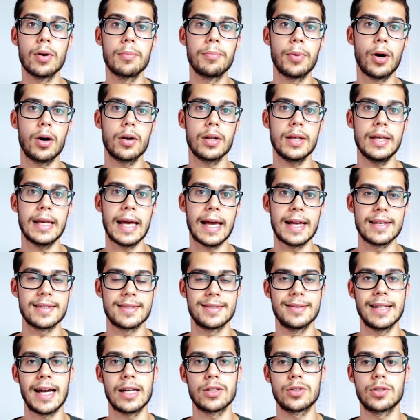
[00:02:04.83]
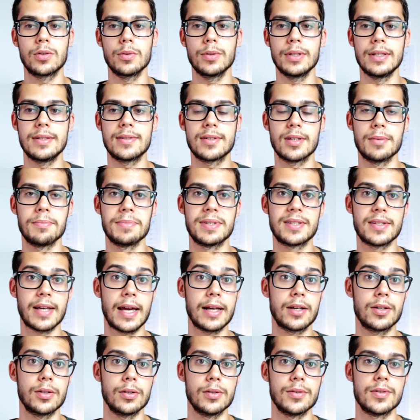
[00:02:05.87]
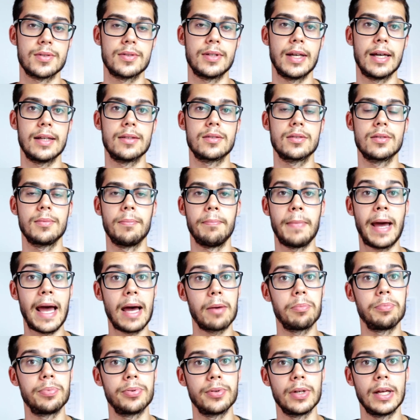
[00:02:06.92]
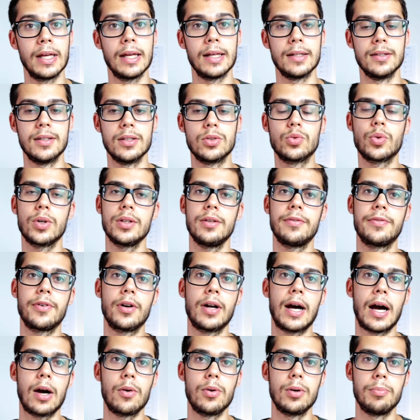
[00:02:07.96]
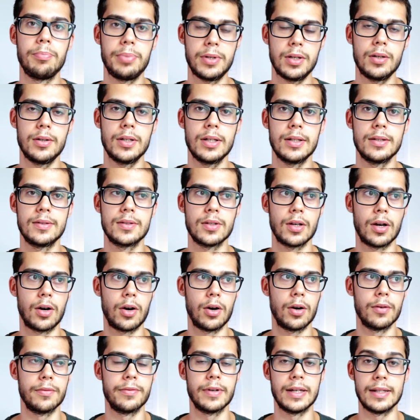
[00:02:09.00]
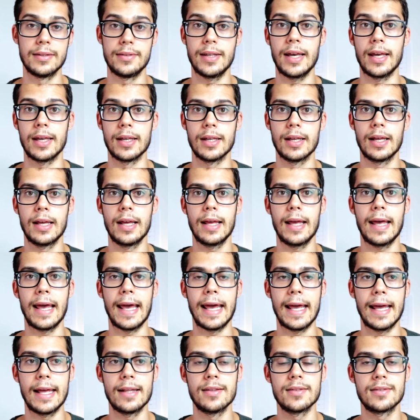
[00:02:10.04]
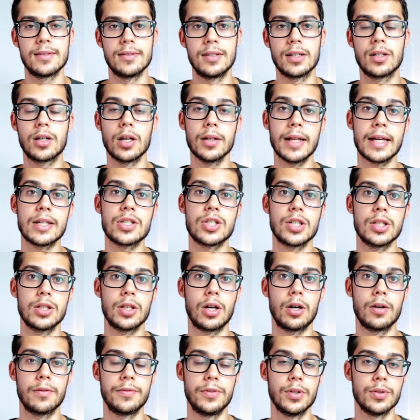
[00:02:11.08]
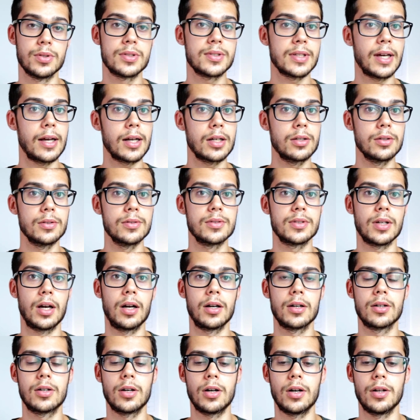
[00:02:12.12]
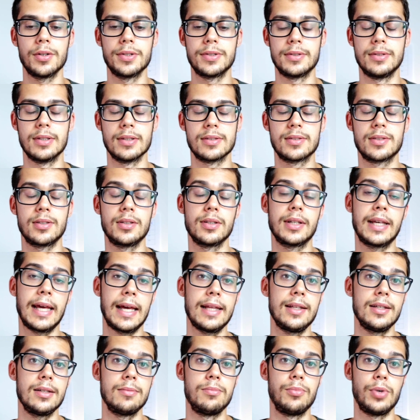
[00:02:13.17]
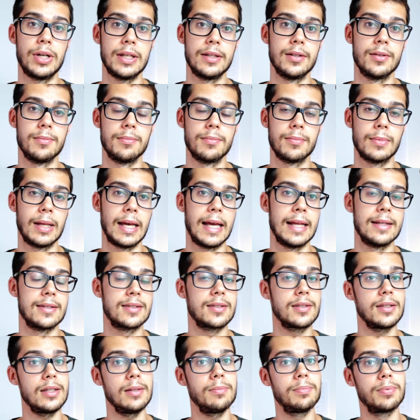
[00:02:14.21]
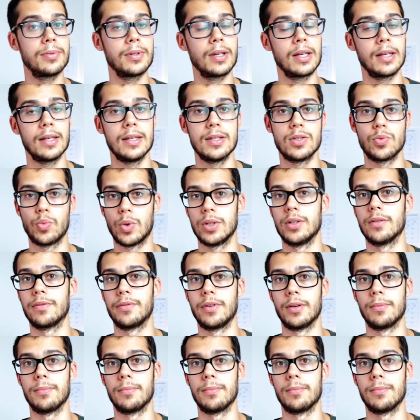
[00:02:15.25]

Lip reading: body has naturally some cycles that map the 24-hour periods of a day, and the collection of those cycles are called the circadian rhythm, and sleep is one of them.